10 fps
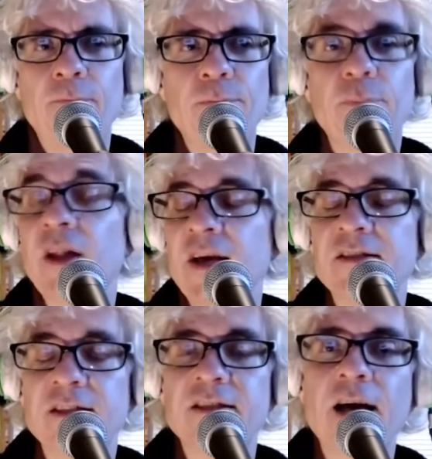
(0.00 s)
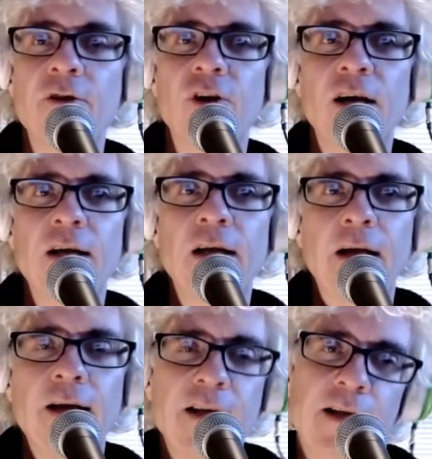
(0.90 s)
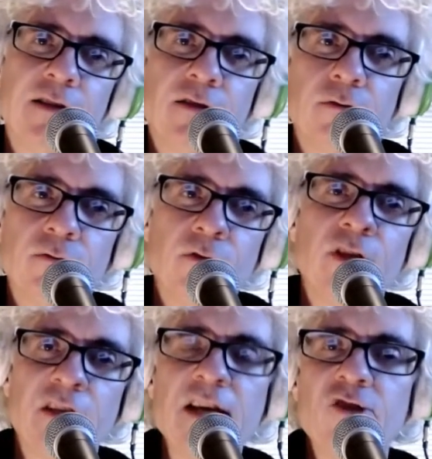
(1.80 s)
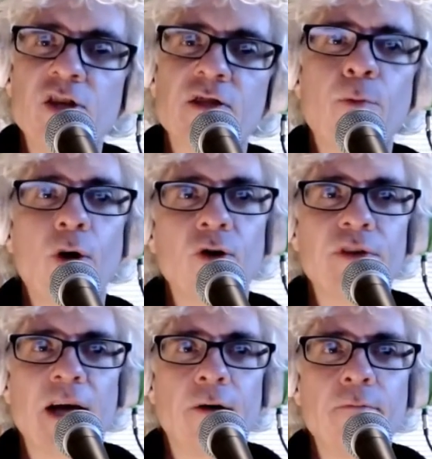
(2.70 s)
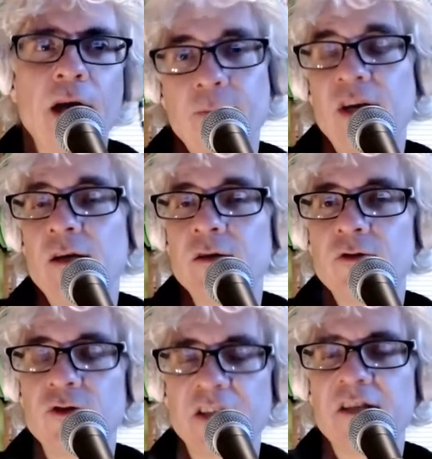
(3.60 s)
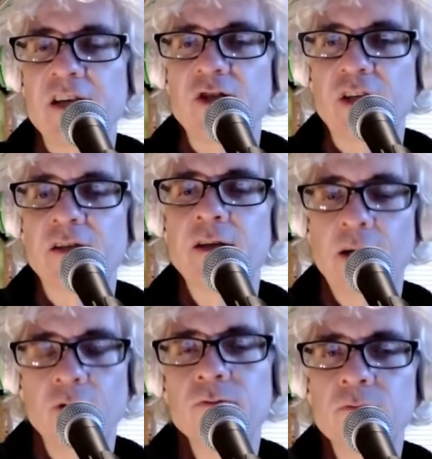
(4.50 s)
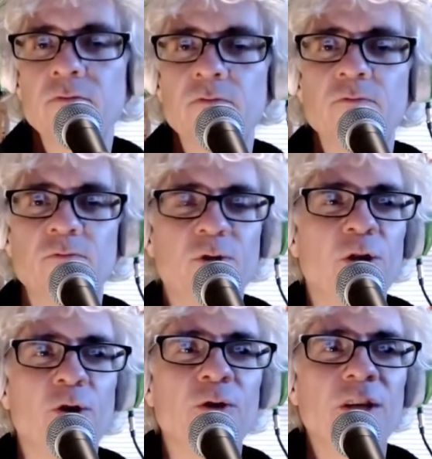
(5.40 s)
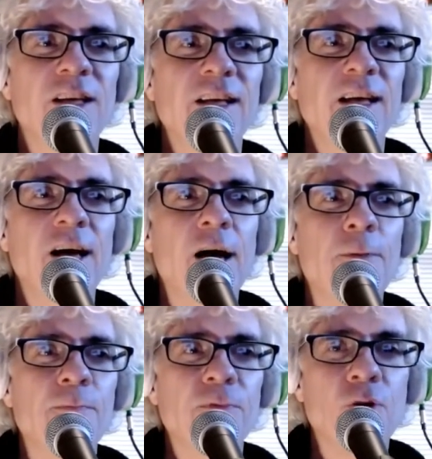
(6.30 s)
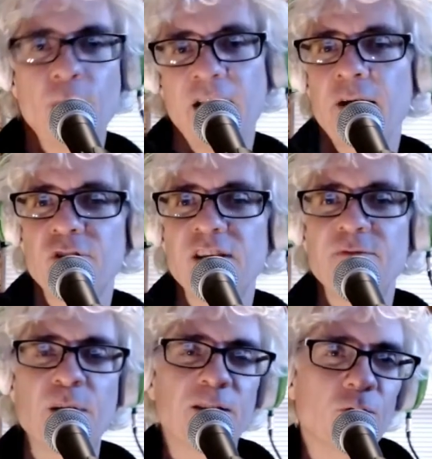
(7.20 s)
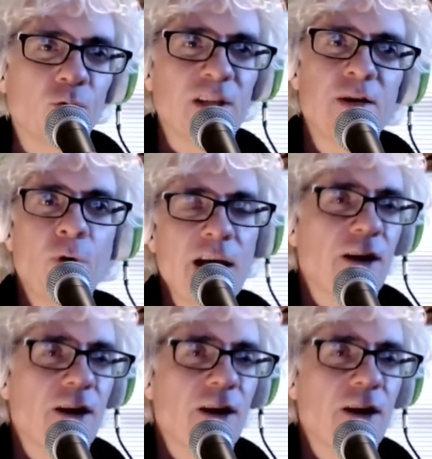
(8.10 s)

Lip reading: place, etc., the teachings boil down maybe to the teaching. Now, you might have to give me a little leeway on